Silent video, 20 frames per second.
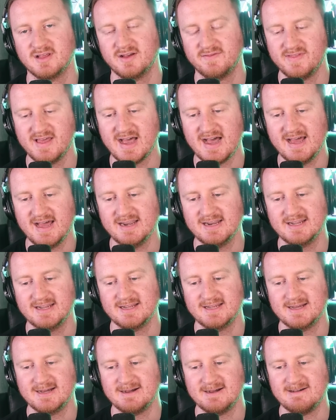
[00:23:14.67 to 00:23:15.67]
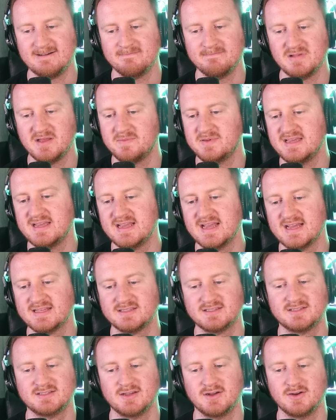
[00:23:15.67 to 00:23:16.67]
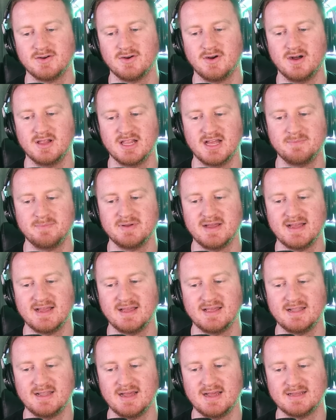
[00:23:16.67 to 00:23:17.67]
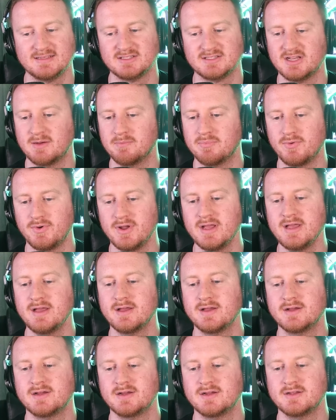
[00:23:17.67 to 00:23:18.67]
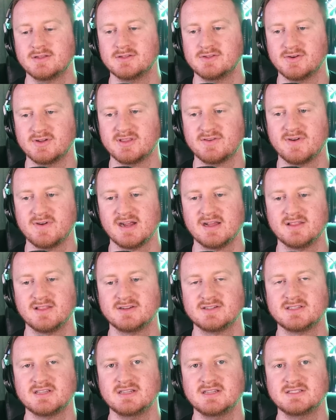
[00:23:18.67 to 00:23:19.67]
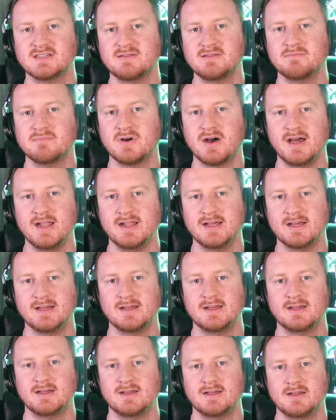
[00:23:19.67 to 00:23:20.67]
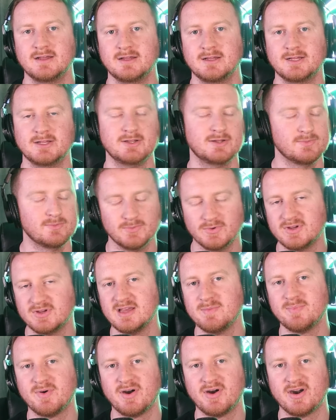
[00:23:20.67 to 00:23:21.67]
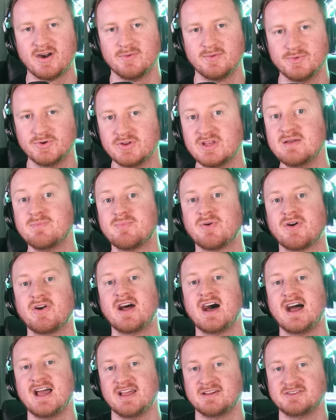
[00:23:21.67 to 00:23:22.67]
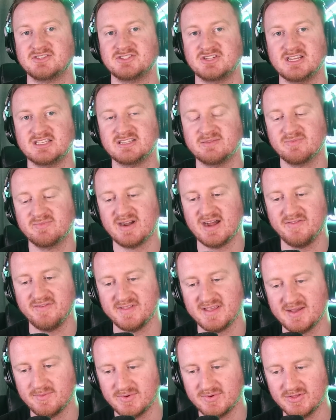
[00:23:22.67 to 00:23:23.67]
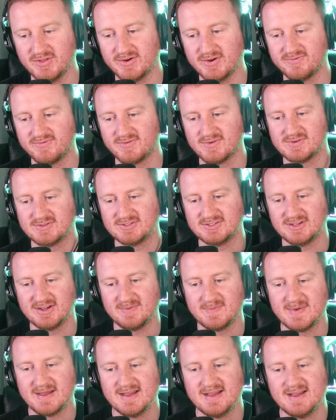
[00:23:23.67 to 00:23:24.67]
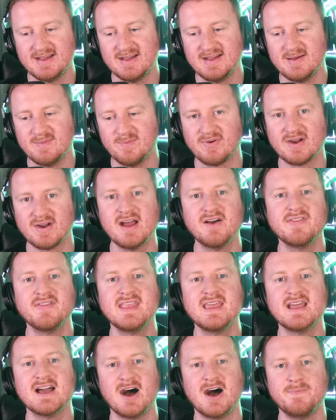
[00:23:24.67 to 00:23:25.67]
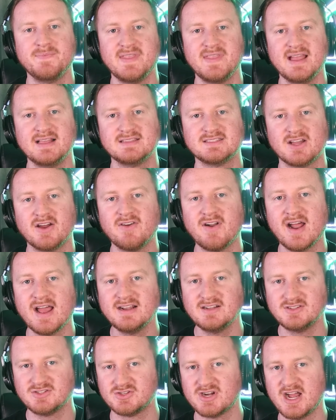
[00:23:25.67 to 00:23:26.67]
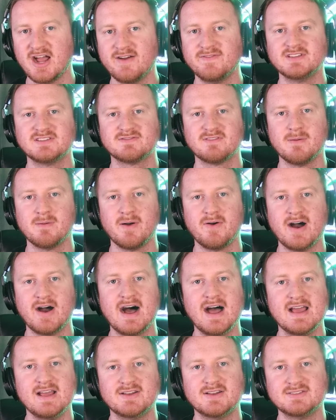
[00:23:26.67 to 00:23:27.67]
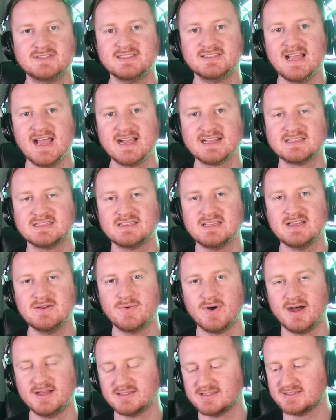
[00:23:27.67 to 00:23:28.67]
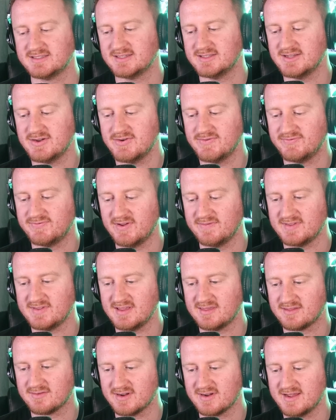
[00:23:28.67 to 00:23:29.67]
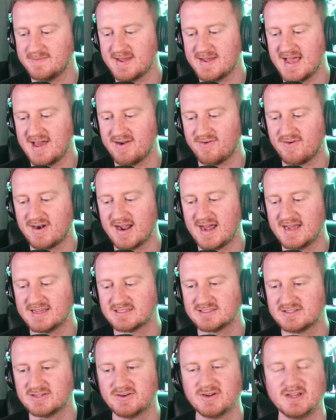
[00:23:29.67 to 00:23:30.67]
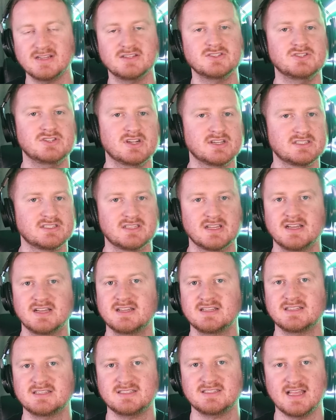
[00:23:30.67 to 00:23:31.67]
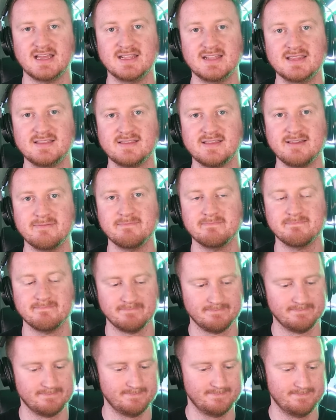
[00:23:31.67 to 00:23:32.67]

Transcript: Love that. Maybe he gets a call up at some point during the regular season, but we'll keep our eye on Jason Brownlee and we'll look for some Brownlee updates. All right, Travis from Ohio's next. He wants to do 53-man roster and just state of the team.